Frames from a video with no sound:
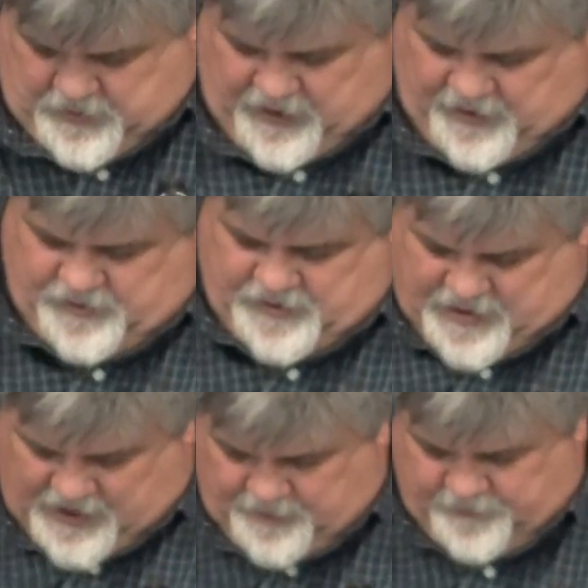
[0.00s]
And you
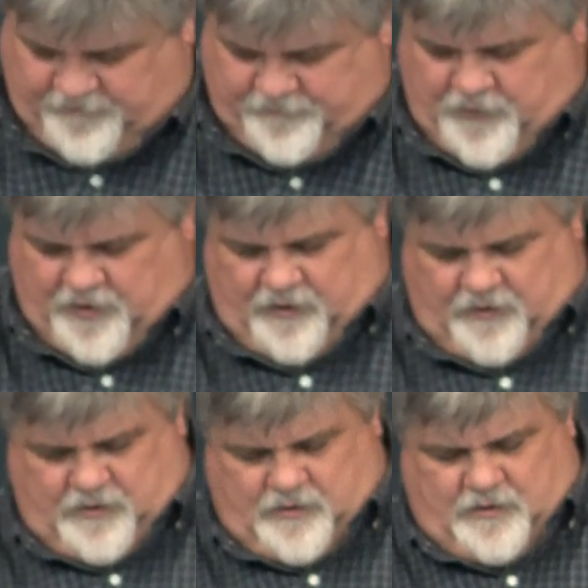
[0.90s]
got to be
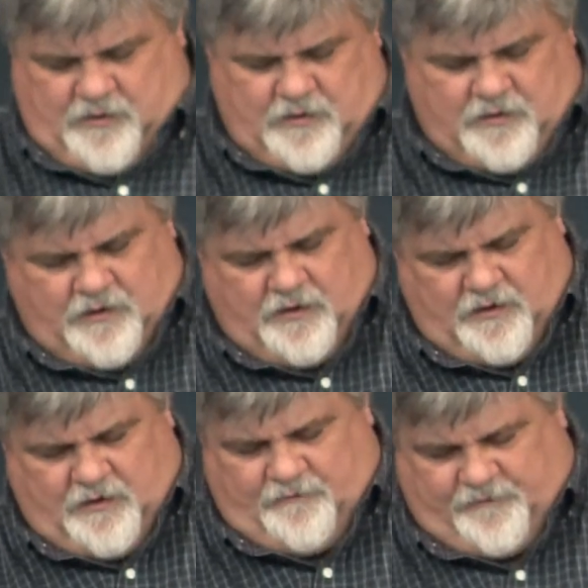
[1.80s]
free
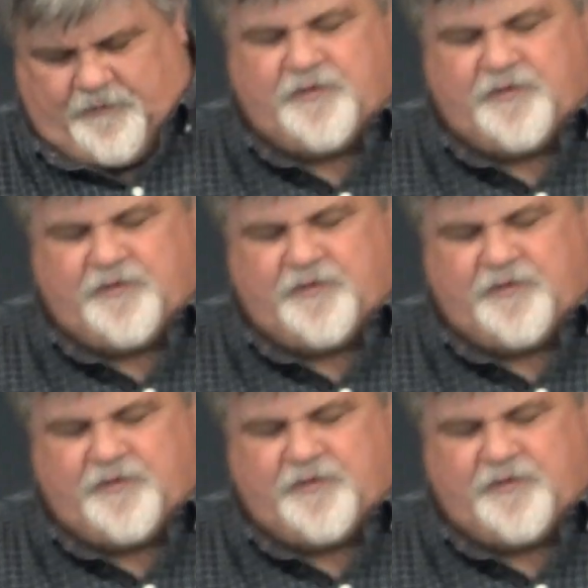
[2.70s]
from